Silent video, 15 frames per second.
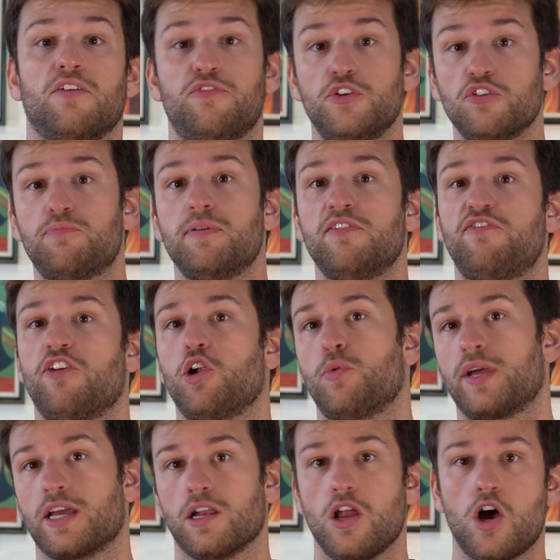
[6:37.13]
If you've been
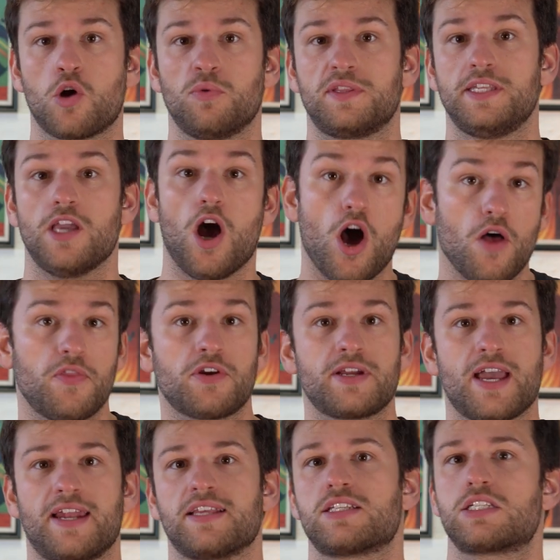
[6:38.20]
following along with the other
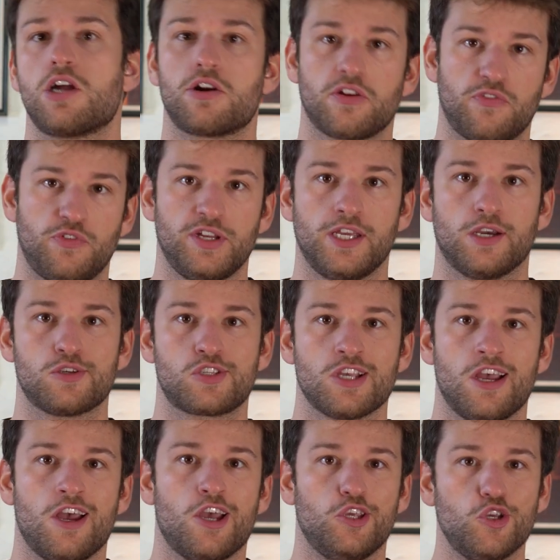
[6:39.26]
Getting Started
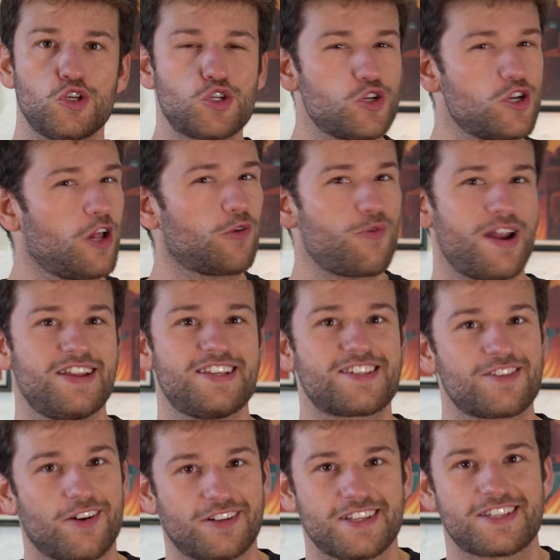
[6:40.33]
videos, you should already
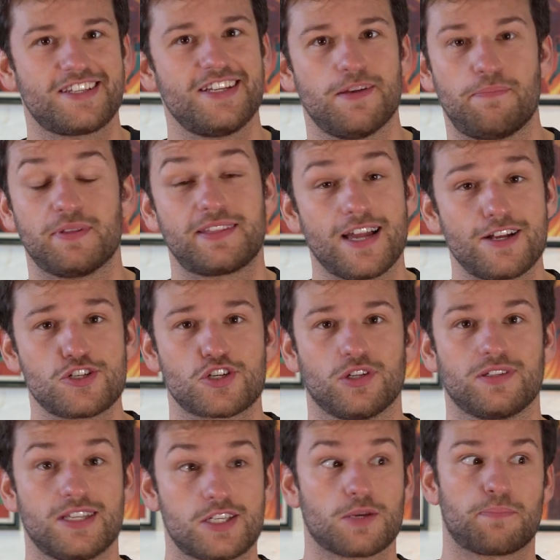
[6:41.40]
start to see the
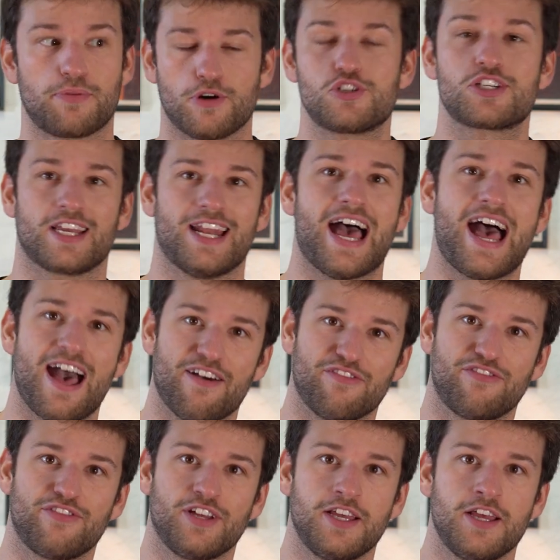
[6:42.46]
potential this approach can
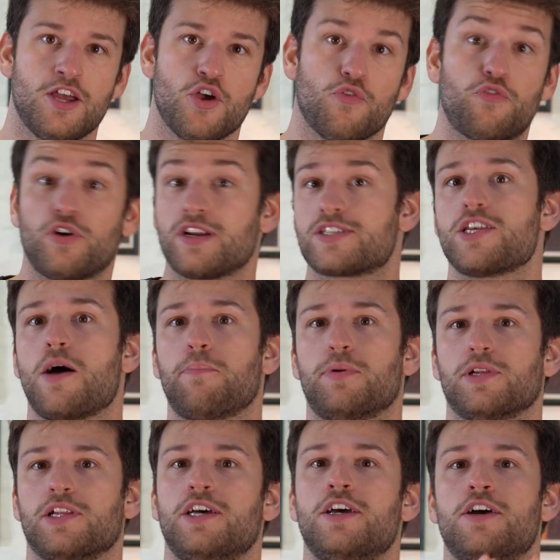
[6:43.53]
have. For
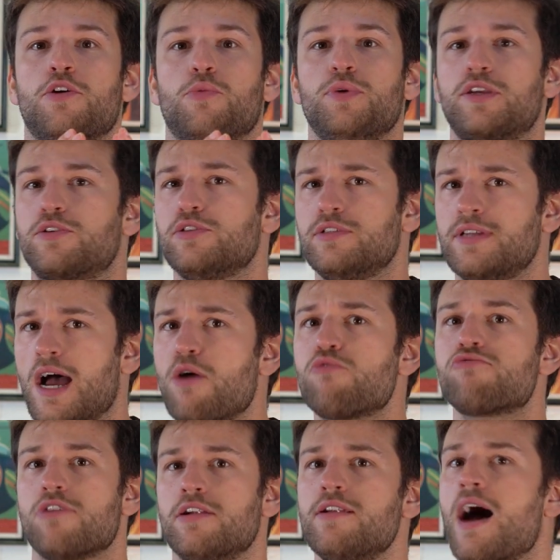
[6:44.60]
example, we could now
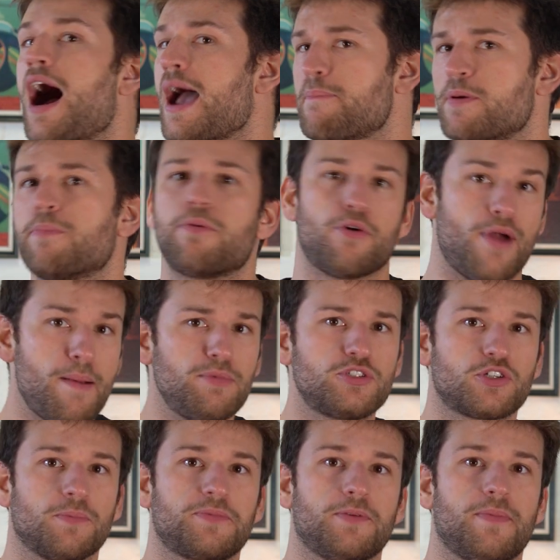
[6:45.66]
run
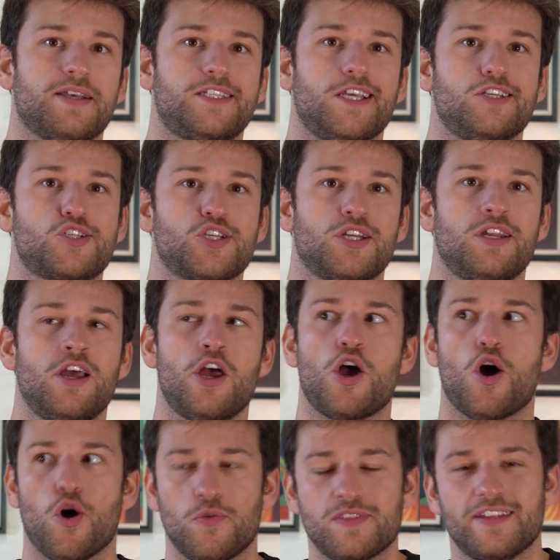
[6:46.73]
hyperparameter optimization
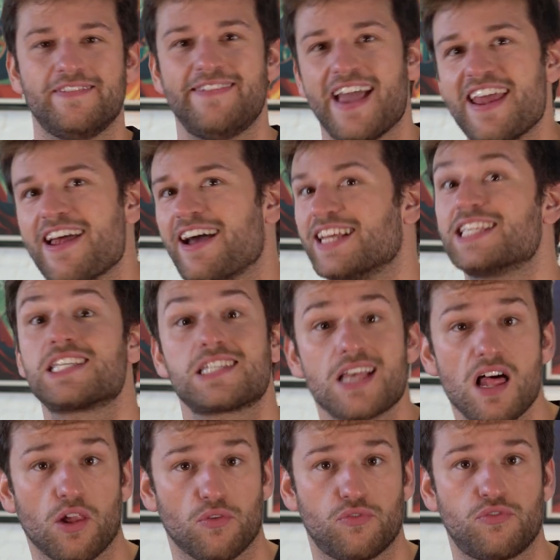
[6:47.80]
on the data
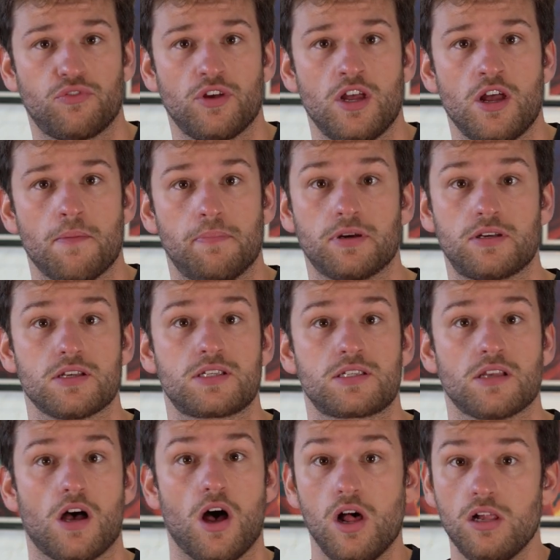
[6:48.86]
itself,
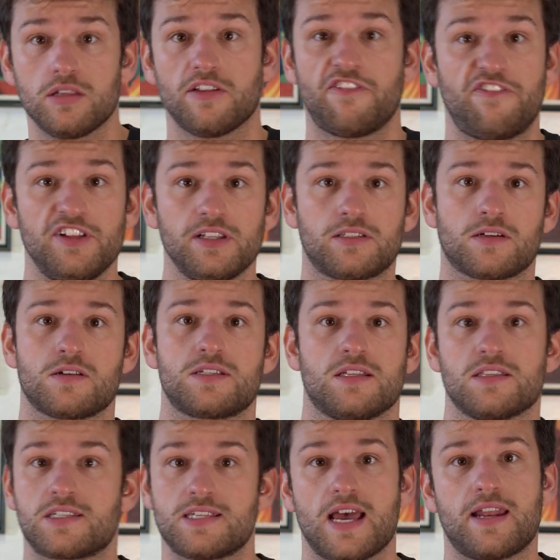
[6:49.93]
because all the filters
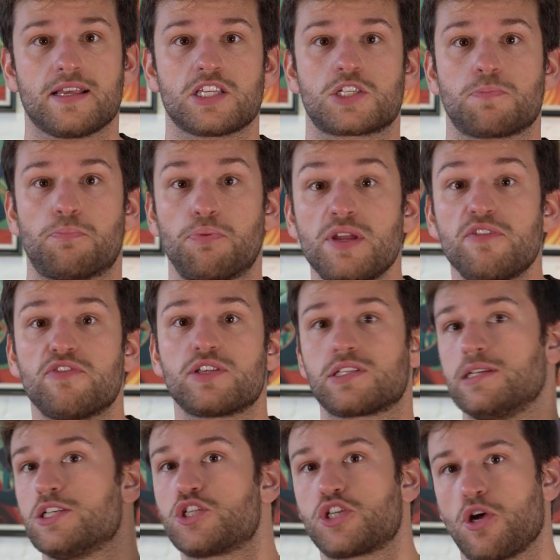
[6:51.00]
and settings
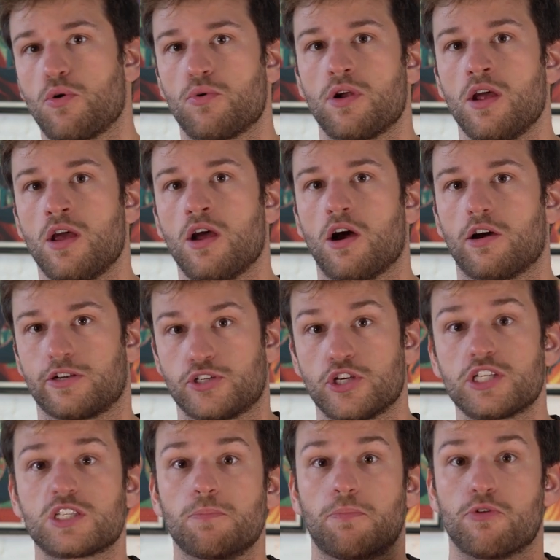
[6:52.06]
previously shown are
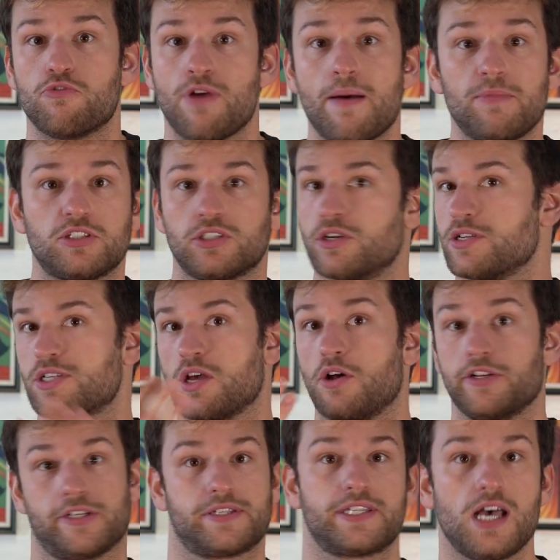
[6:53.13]
just parameters
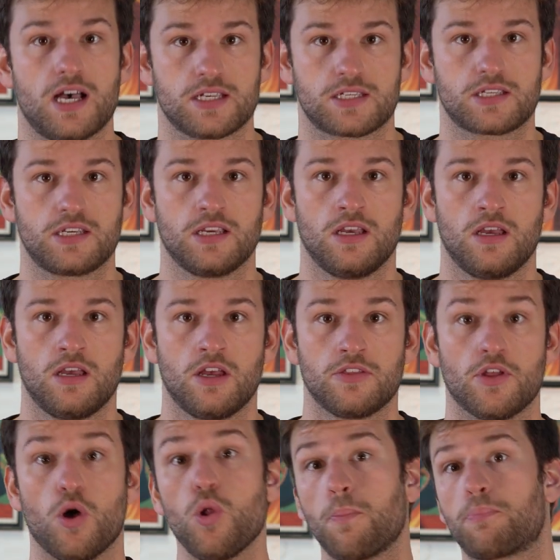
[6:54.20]
on a task.
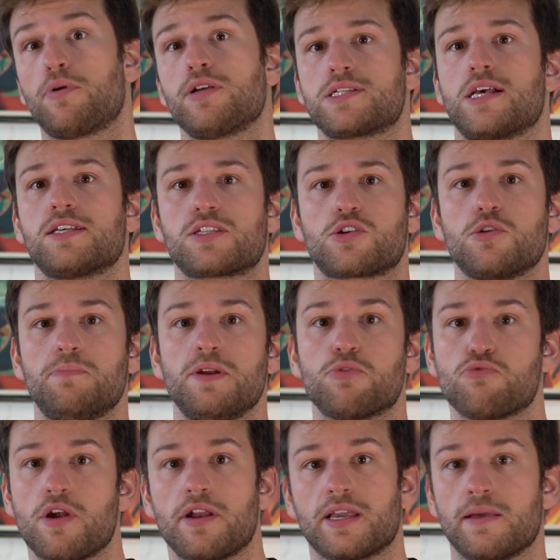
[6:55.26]
The whole process could be
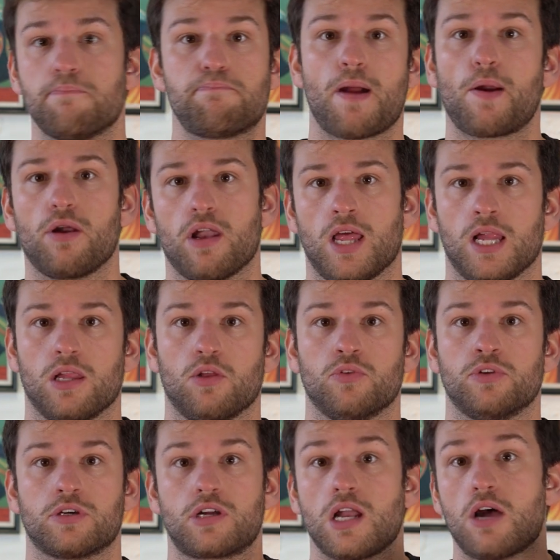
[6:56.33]
running in parallel
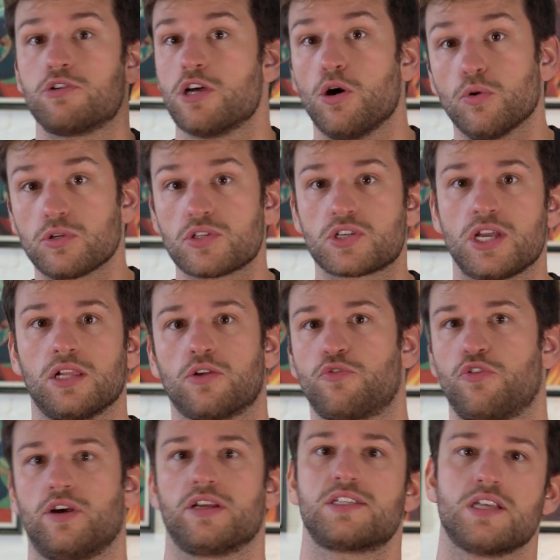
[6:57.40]
on the cloud autoscaler,
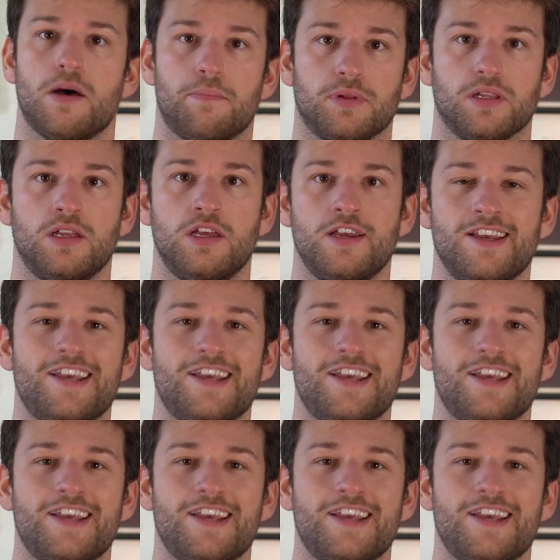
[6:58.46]
for example.